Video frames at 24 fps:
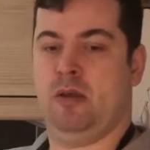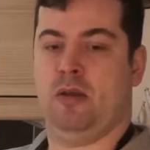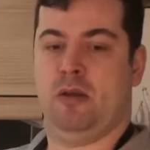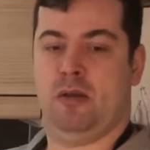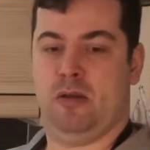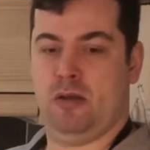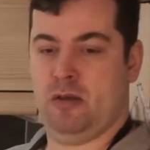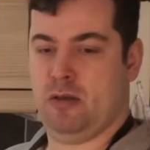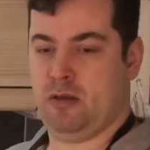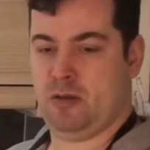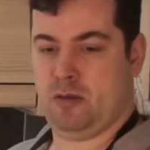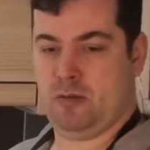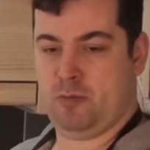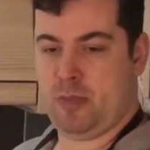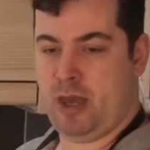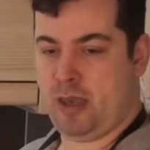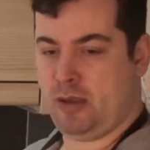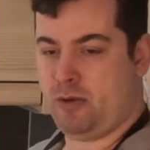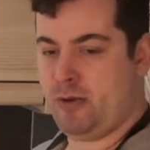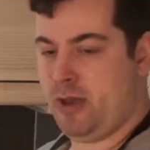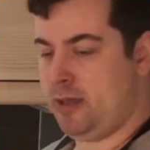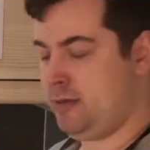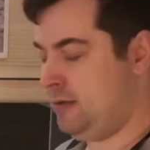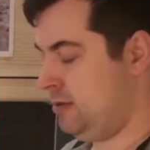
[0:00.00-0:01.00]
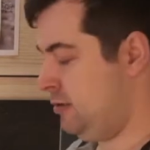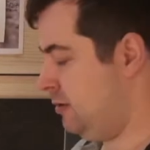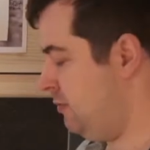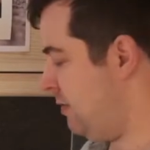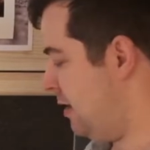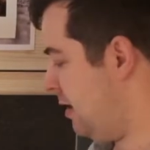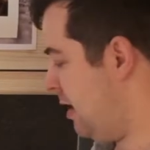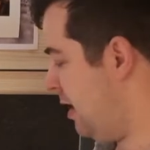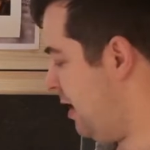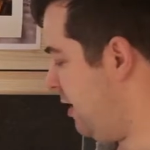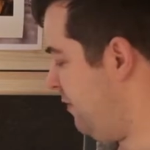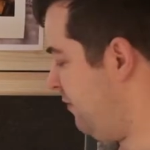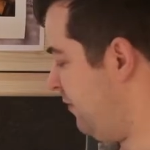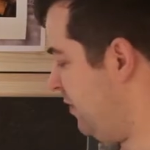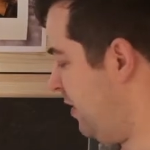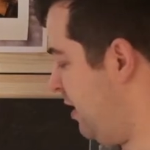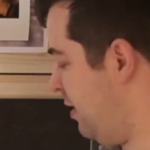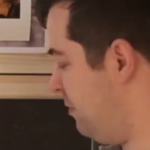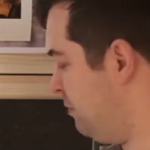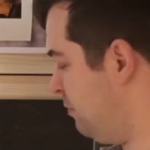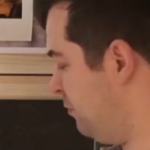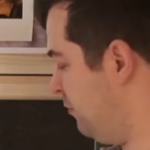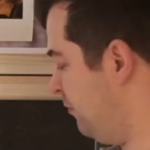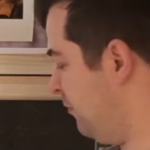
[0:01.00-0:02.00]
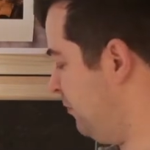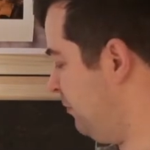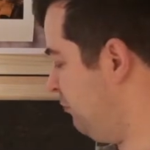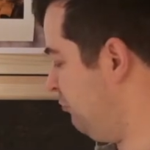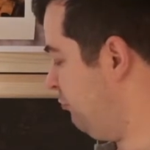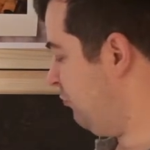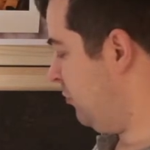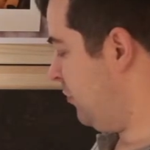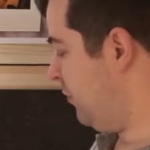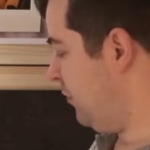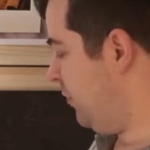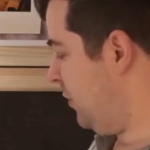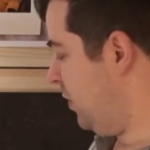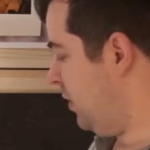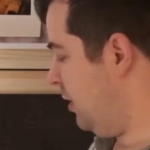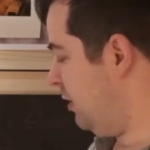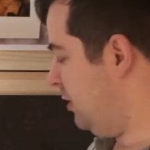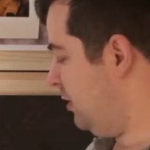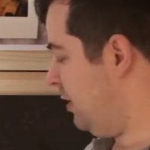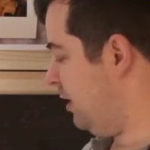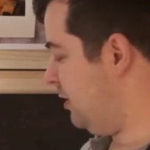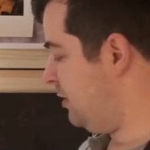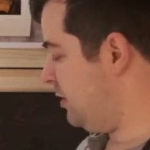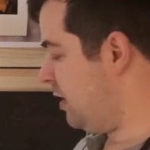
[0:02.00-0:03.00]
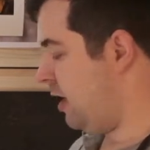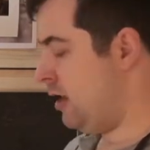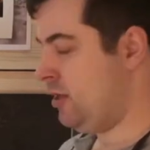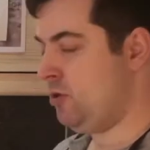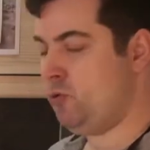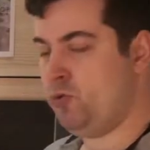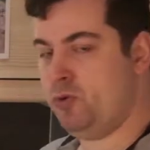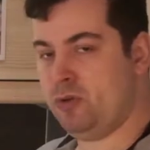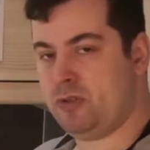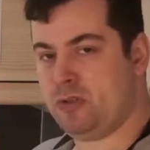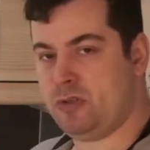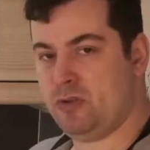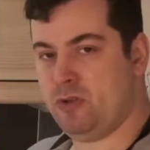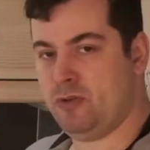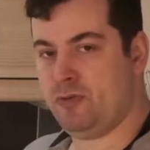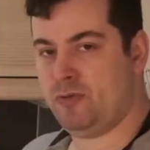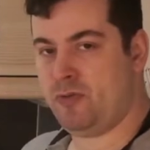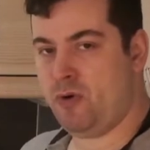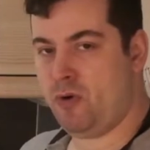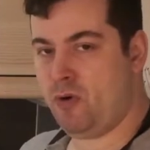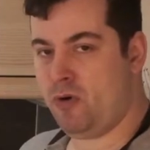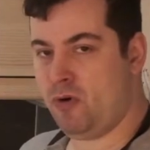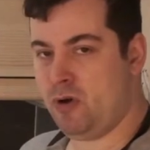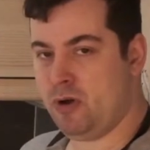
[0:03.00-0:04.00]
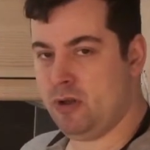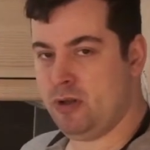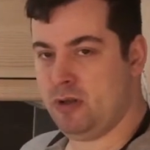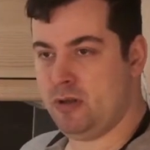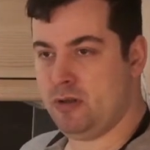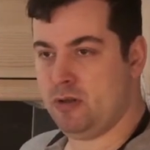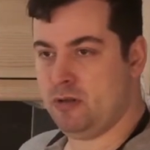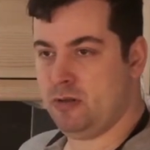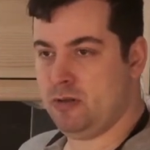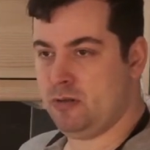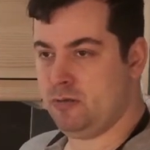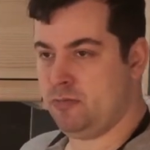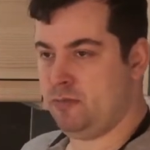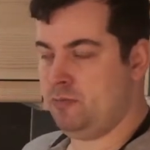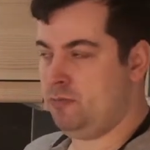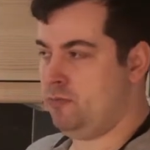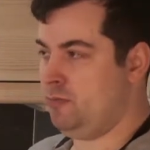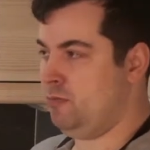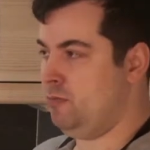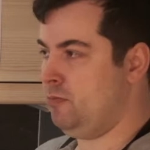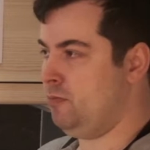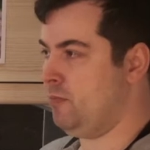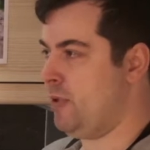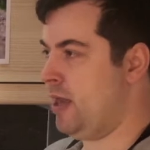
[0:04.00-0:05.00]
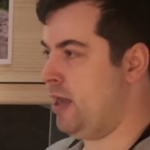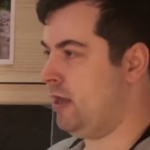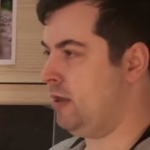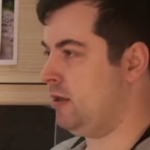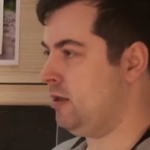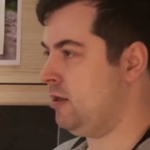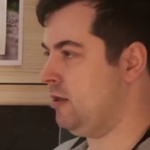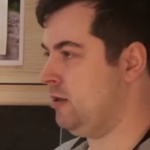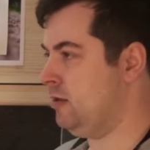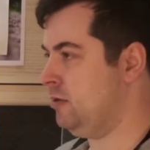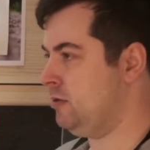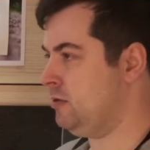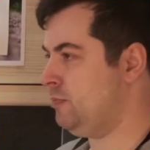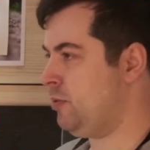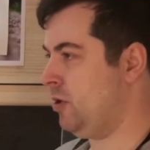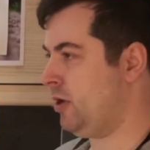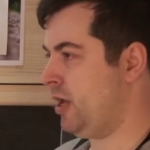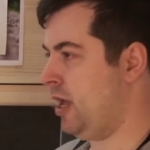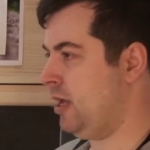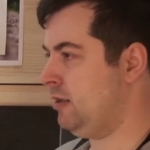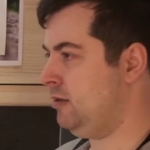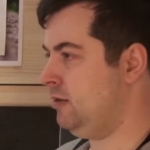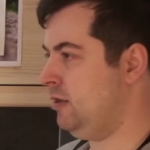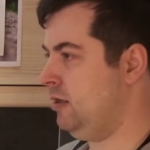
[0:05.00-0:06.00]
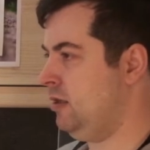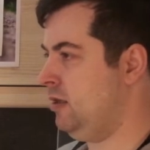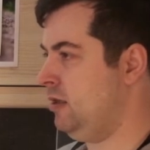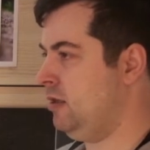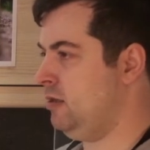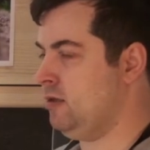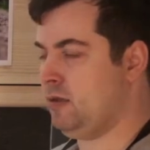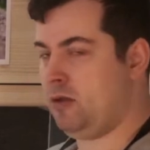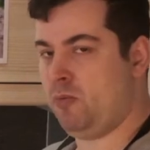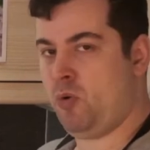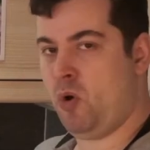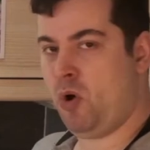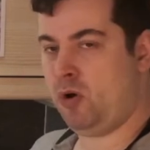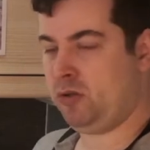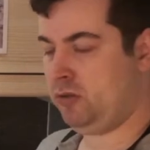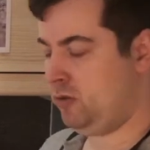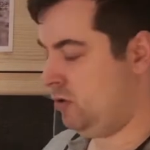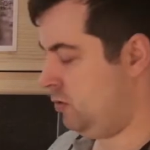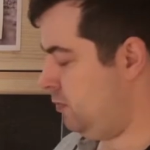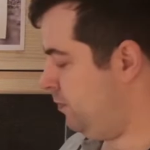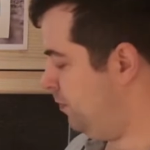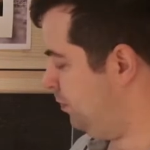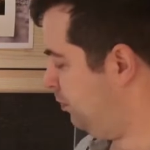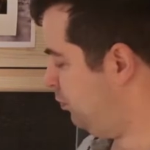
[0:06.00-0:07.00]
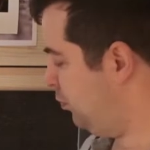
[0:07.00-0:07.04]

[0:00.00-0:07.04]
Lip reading: my guests when I have them. This I use for make spaghetti in the water,